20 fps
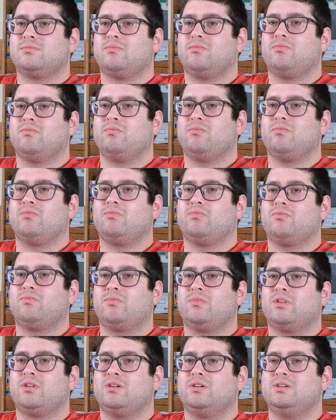What does he ever
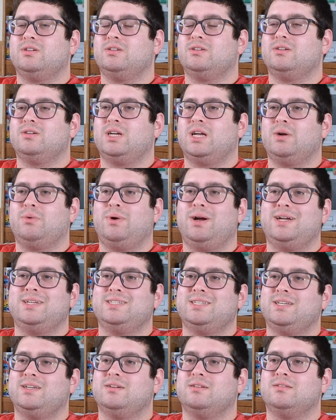want? Why is he?
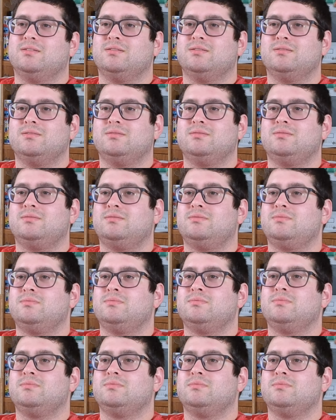
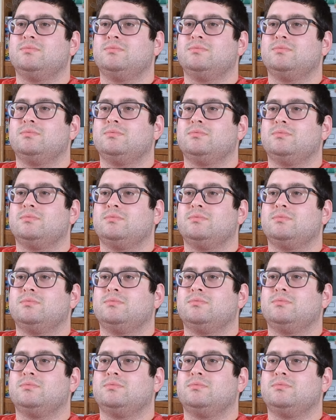Okay.